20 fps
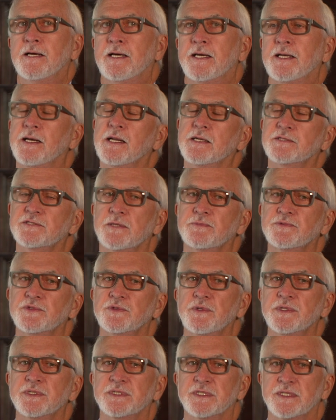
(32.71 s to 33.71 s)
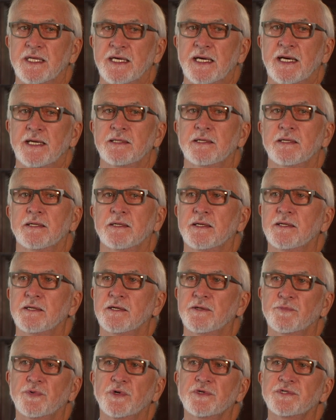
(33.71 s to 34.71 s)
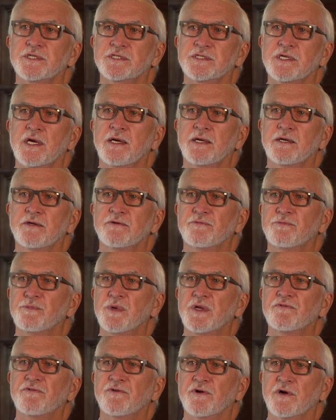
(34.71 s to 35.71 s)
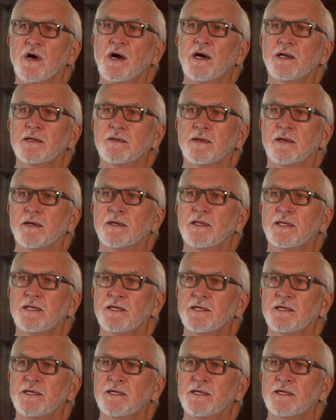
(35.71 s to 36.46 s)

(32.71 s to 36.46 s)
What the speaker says: And subsequent to that, the project's kind of been forgotten,